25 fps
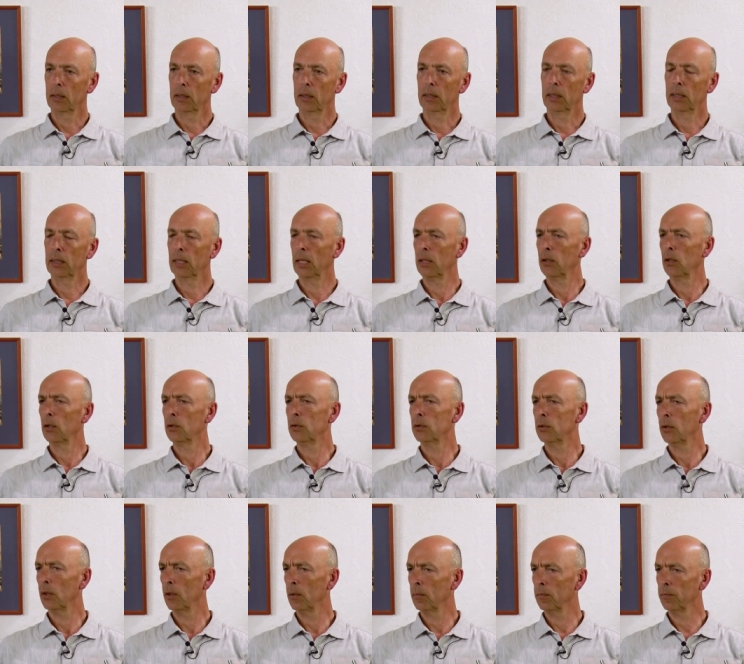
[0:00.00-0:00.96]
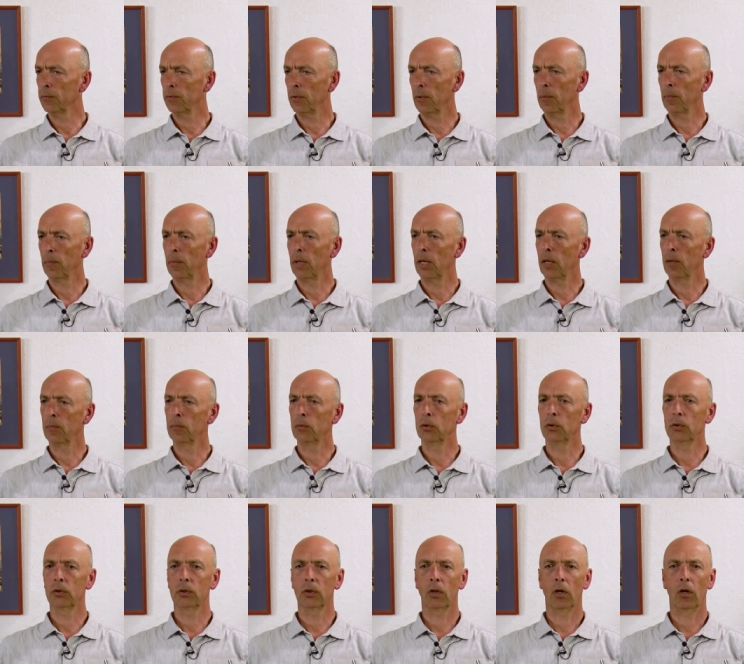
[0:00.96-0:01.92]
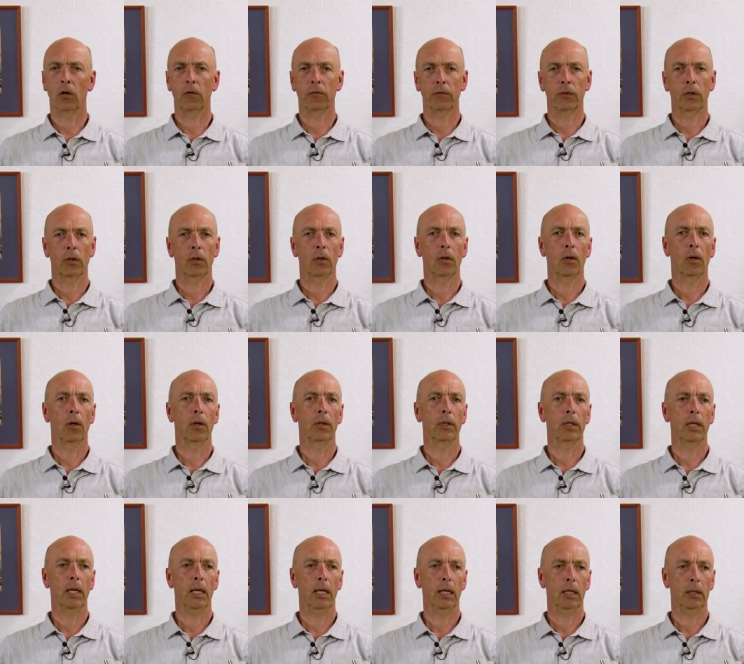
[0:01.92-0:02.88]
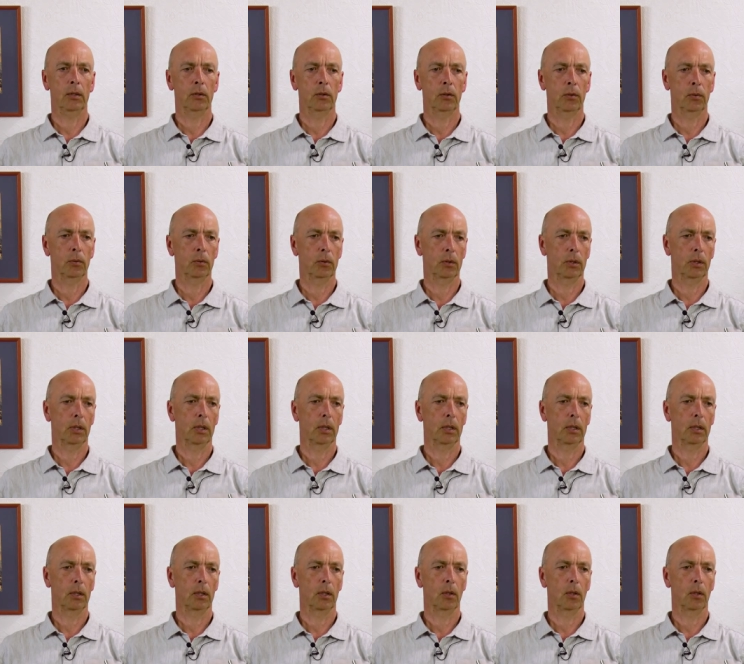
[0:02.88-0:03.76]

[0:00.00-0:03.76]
another term for Mahamudra, of the connate union,